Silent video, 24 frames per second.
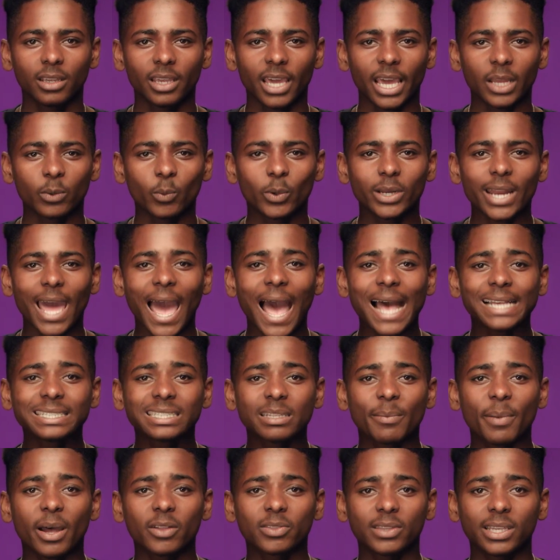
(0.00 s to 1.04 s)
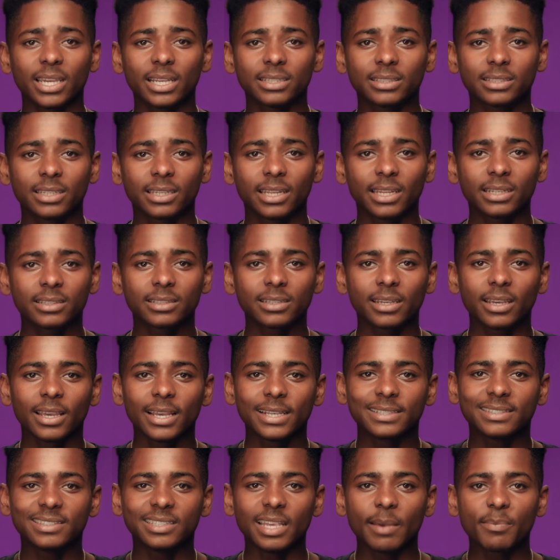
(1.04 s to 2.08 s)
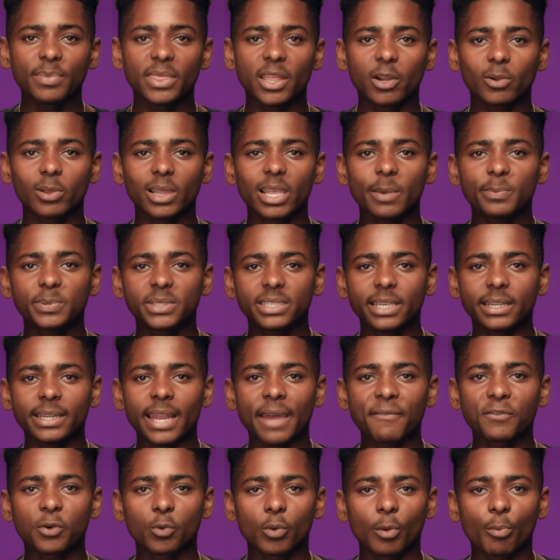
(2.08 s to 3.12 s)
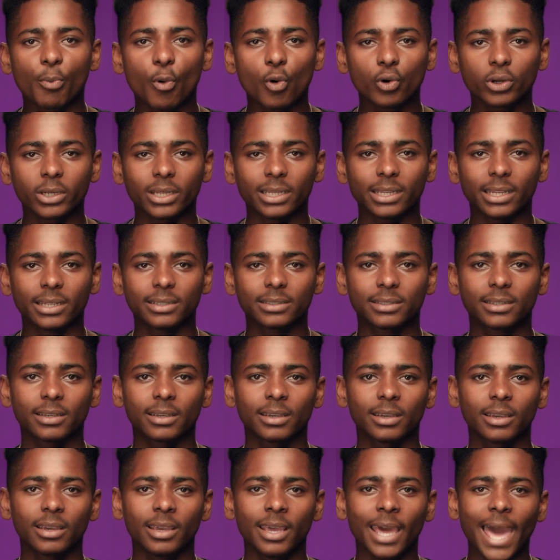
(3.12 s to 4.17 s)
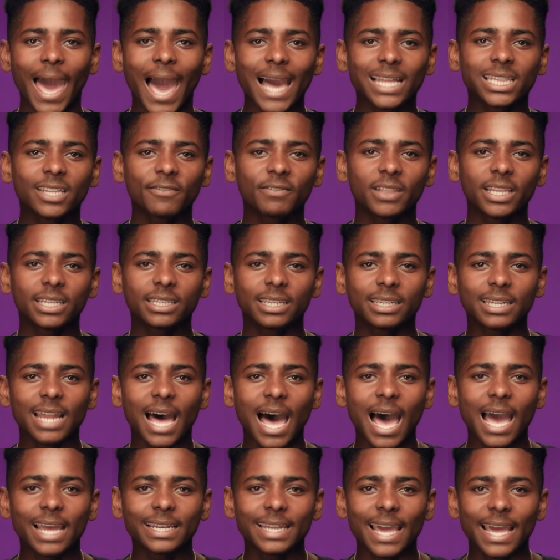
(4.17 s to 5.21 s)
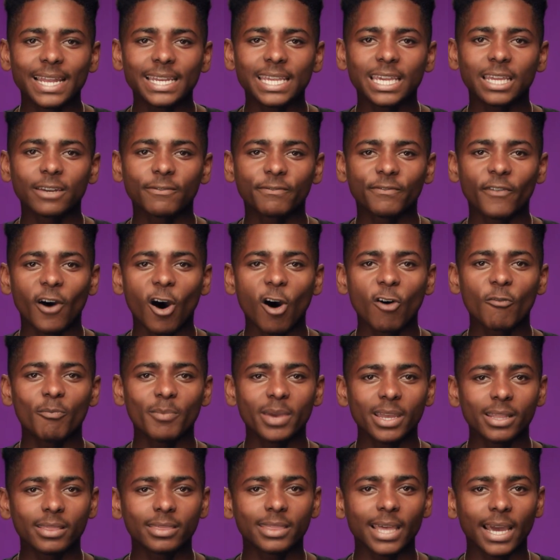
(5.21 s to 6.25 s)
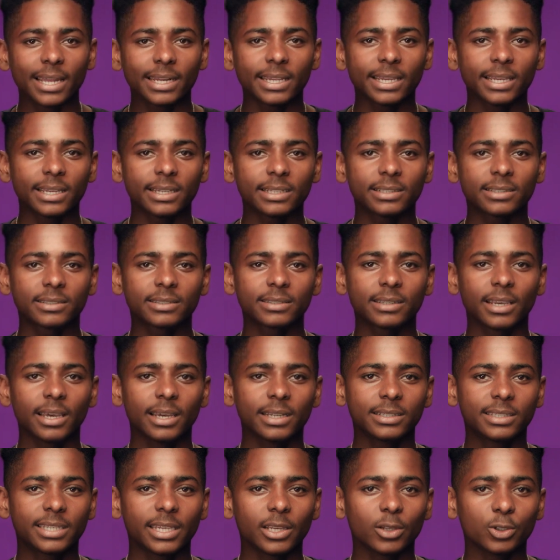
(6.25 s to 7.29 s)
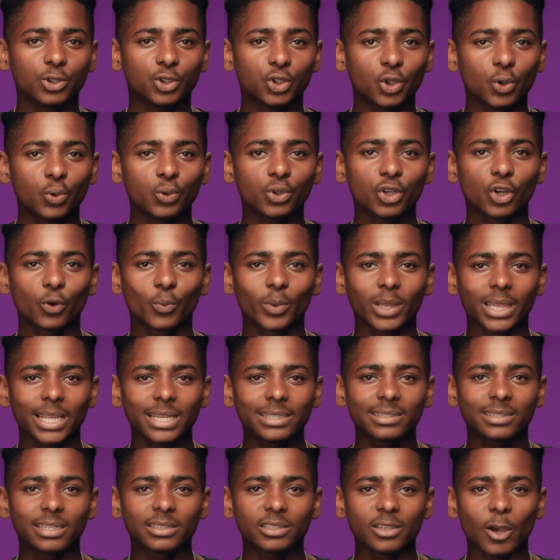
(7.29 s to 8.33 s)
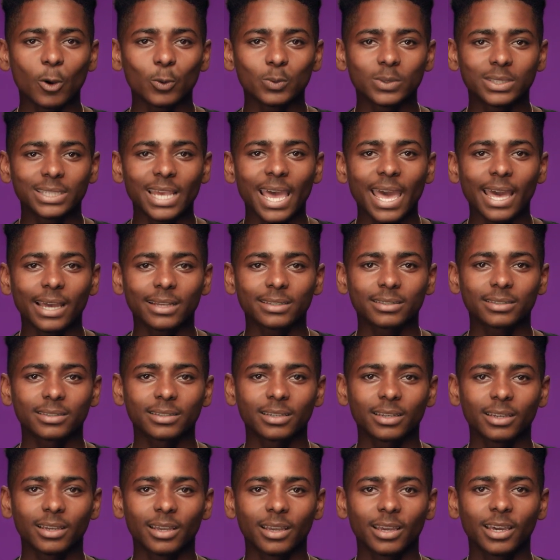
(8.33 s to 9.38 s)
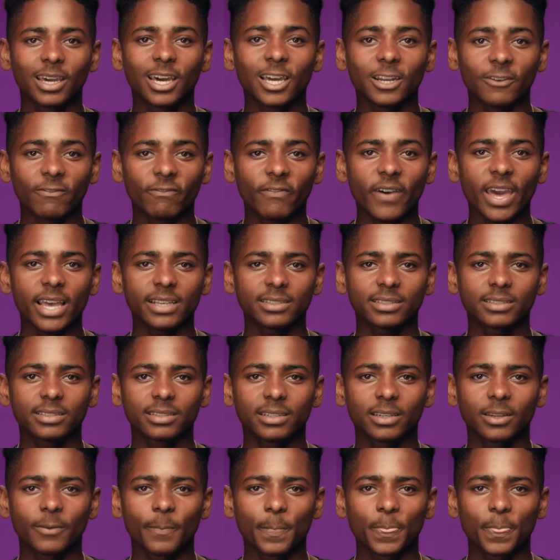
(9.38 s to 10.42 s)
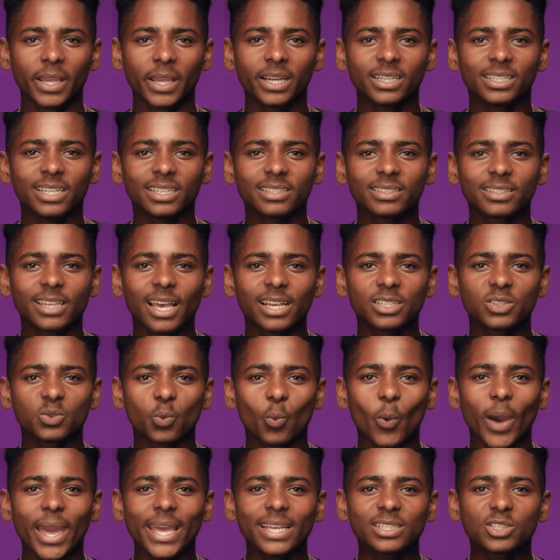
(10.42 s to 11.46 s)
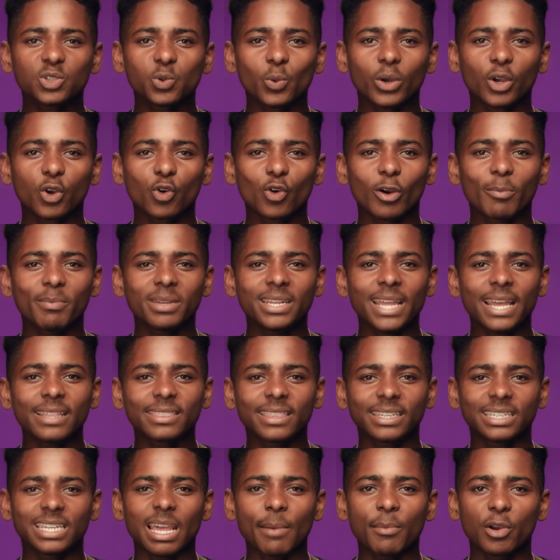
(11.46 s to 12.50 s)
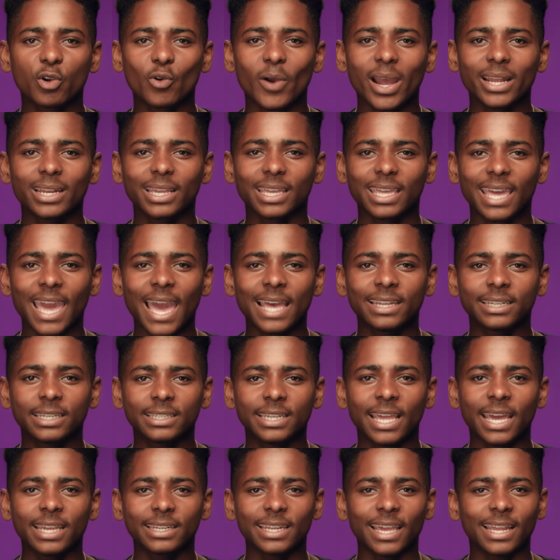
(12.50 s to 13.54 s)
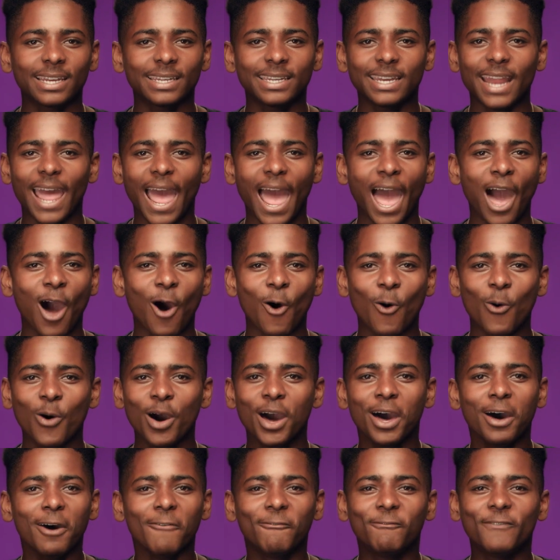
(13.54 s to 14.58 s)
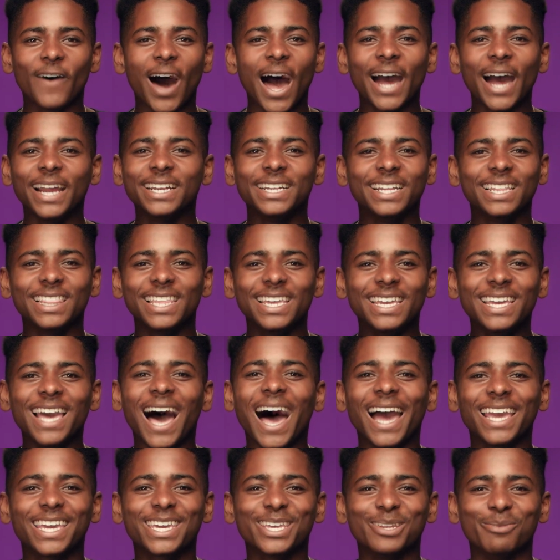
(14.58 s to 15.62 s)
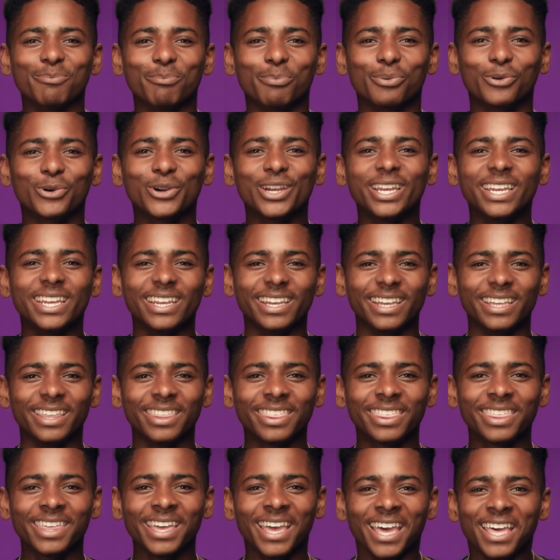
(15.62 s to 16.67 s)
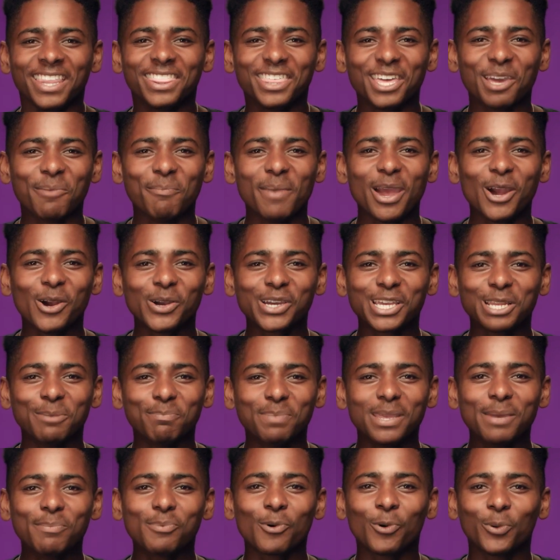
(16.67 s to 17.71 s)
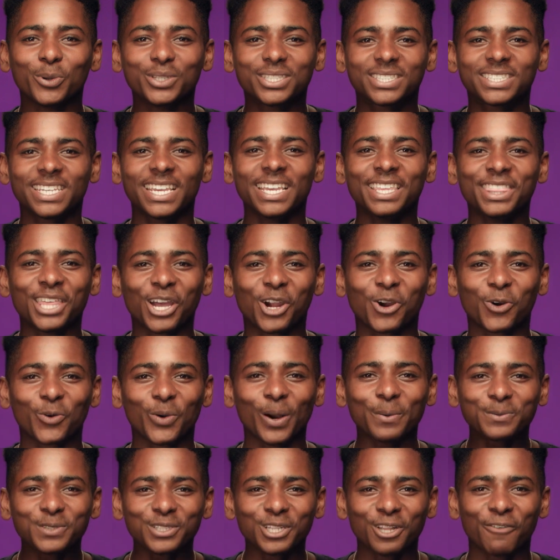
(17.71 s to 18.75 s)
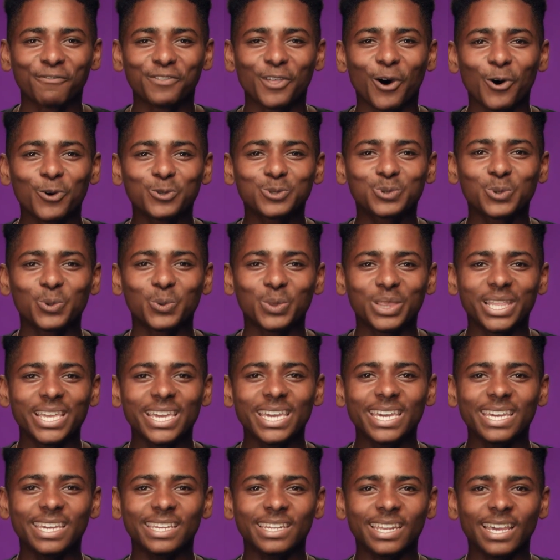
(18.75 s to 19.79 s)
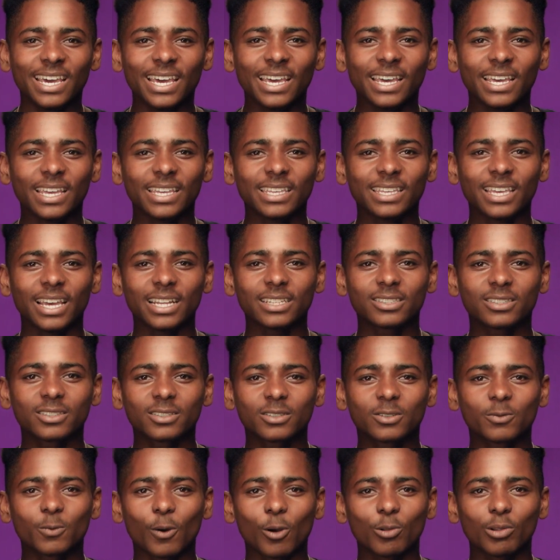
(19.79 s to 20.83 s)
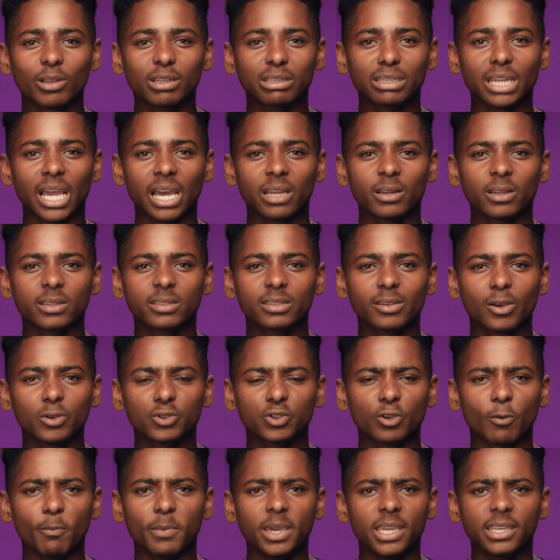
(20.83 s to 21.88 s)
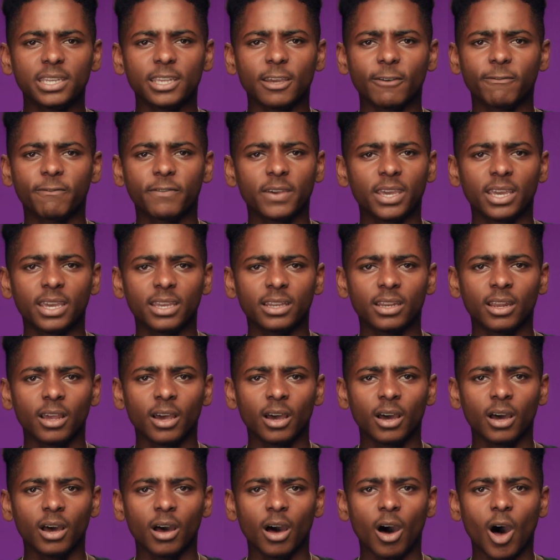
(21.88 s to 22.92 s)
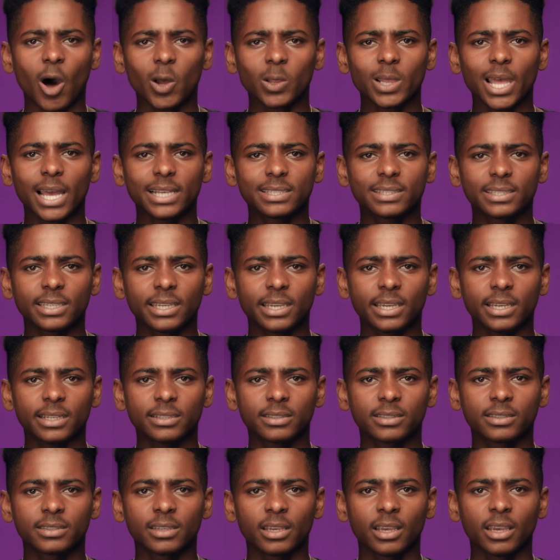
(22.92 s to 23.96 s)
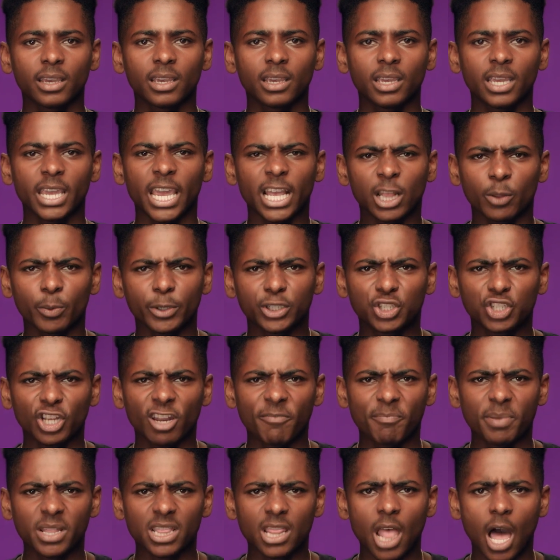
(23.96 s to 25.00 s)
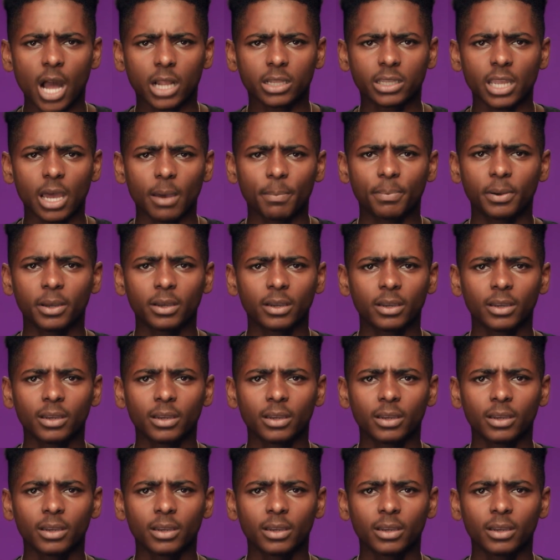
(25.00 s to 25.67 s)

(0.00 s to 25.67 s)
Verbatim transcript: And when asked about the incident, zipped their lips and never reported it. Actively denied any involvement, that is, till Jr. released his own text, confessed, discussed ways to incriminate the Democratic candidate, and now, finally, I can breathe. The American people will see the corruption of those who lead. Yet, scrolling down a social media feed, all I see is Hillary should have been locked up.